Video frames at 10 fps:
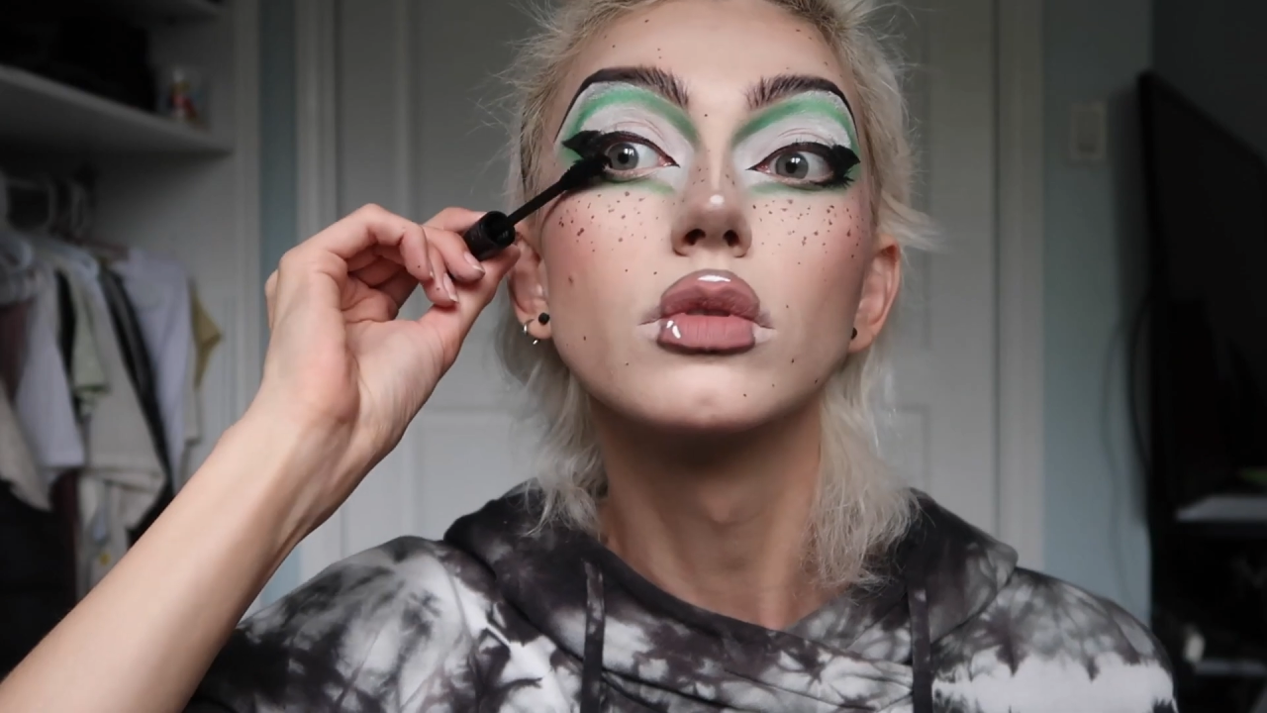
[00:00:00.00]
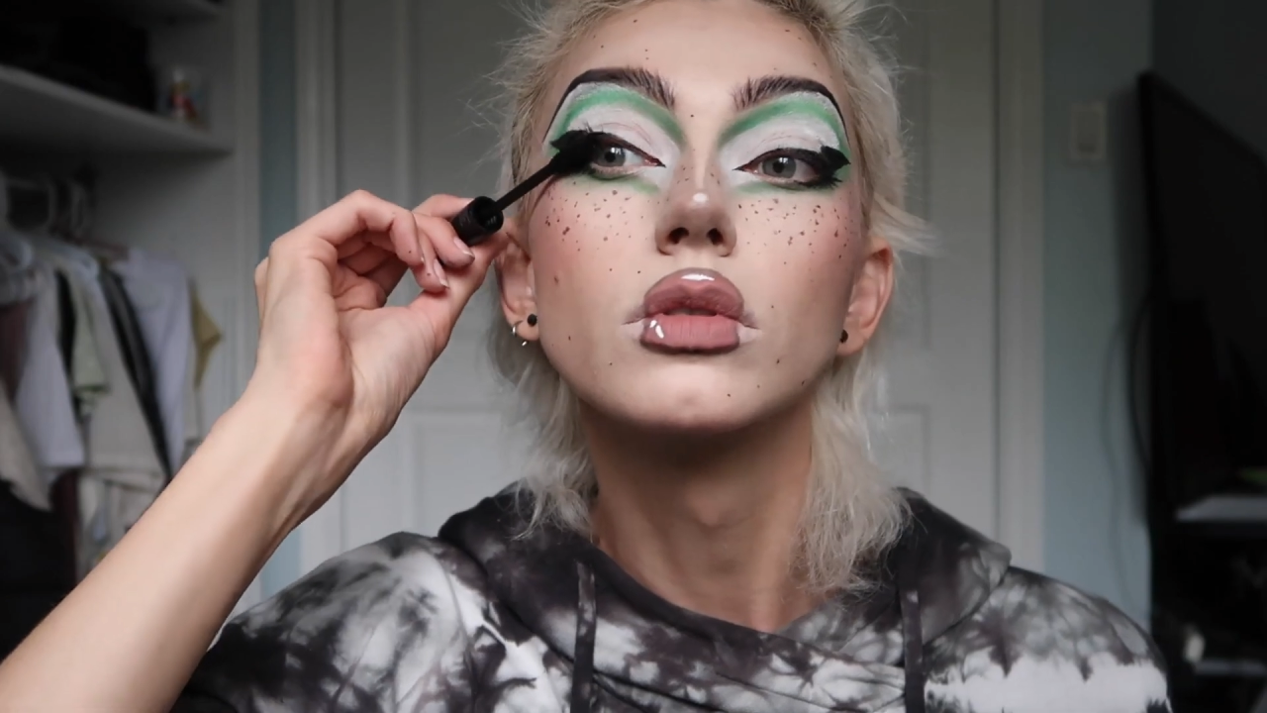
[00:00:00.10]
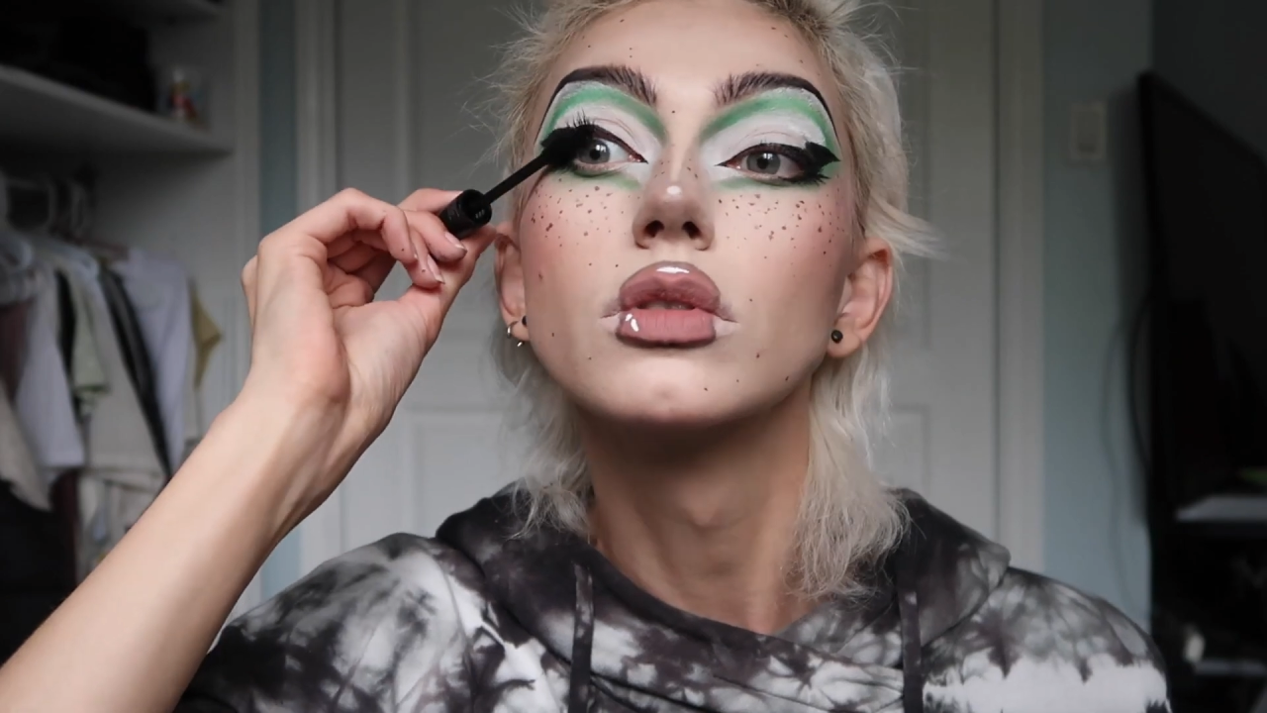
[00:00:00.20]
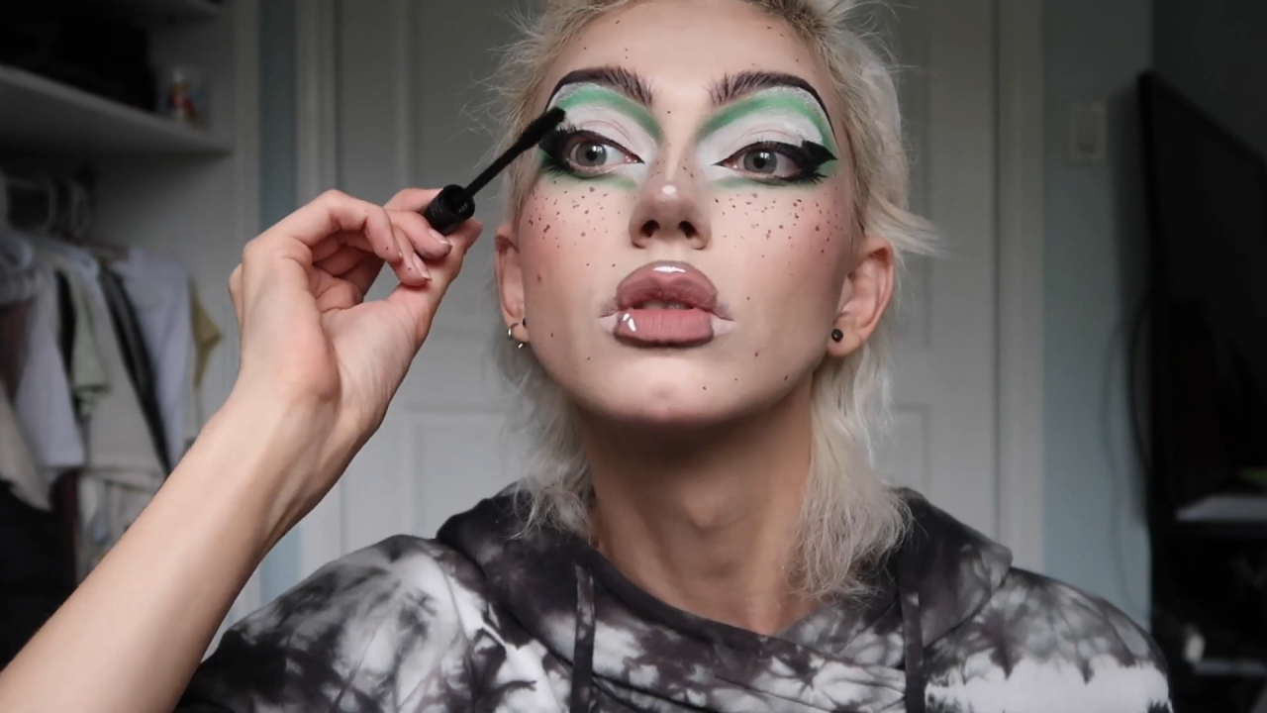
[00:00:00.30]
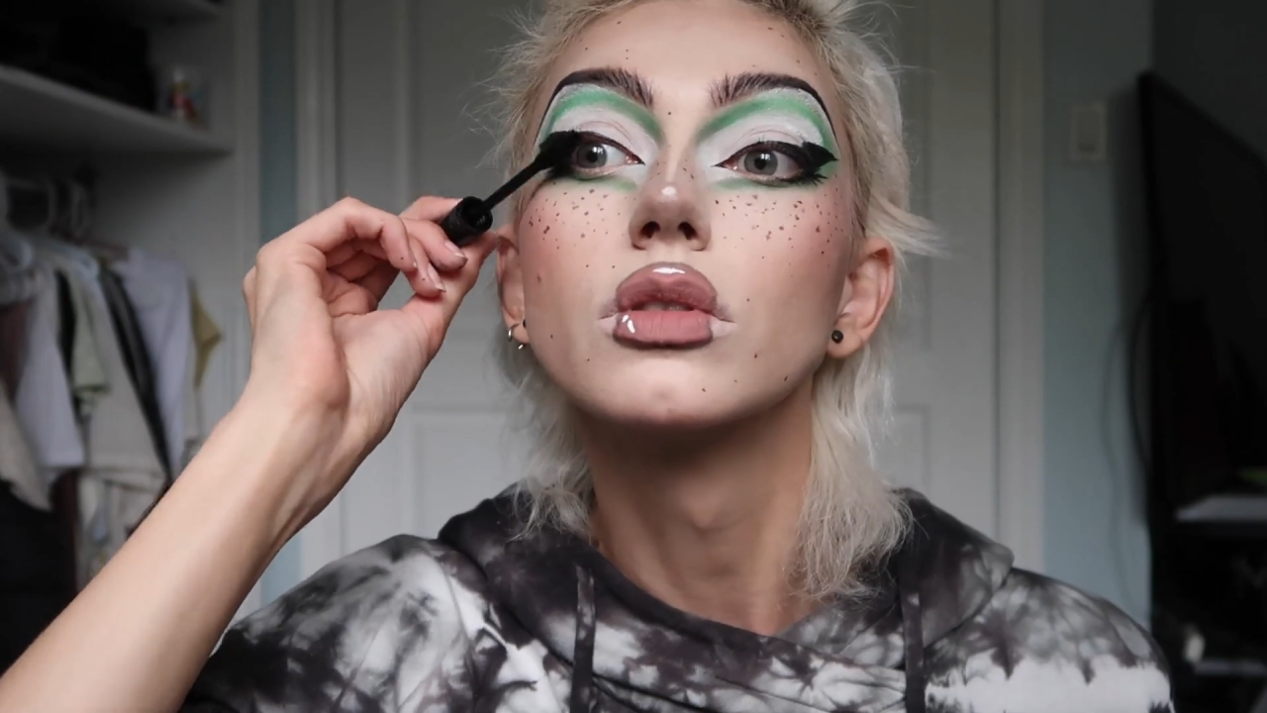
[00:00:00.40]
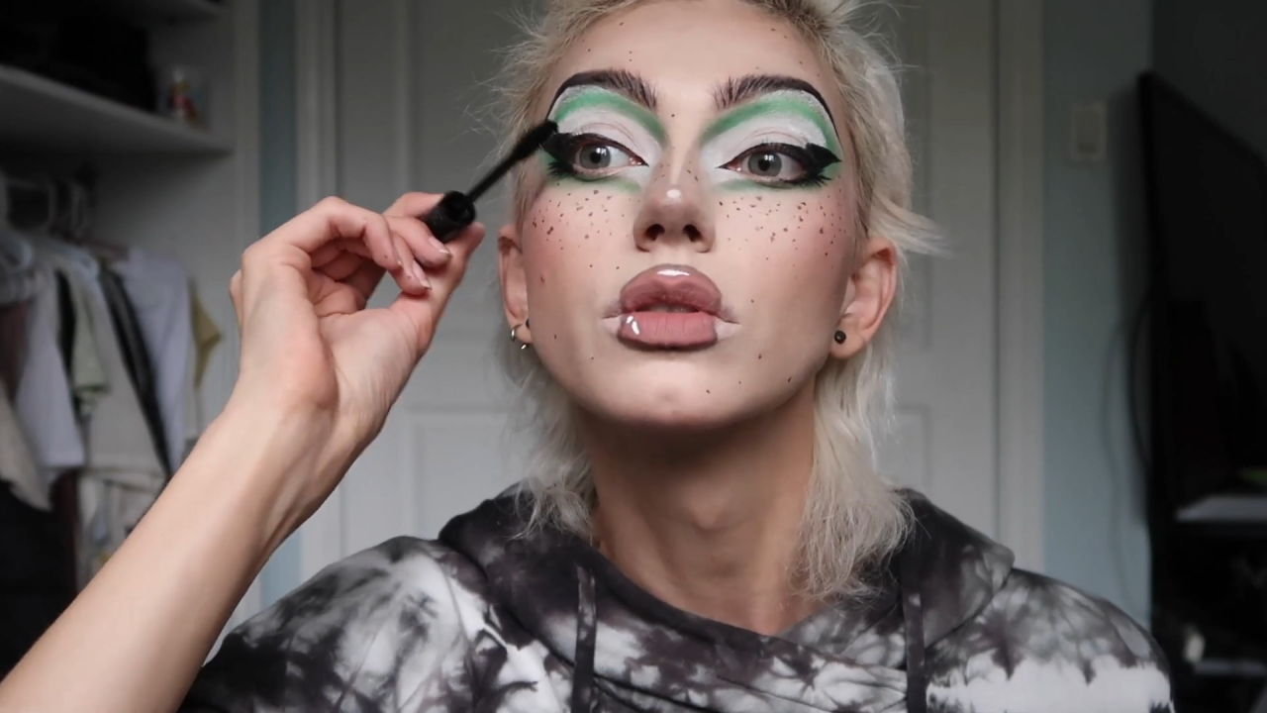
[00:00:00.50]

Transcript: Trust,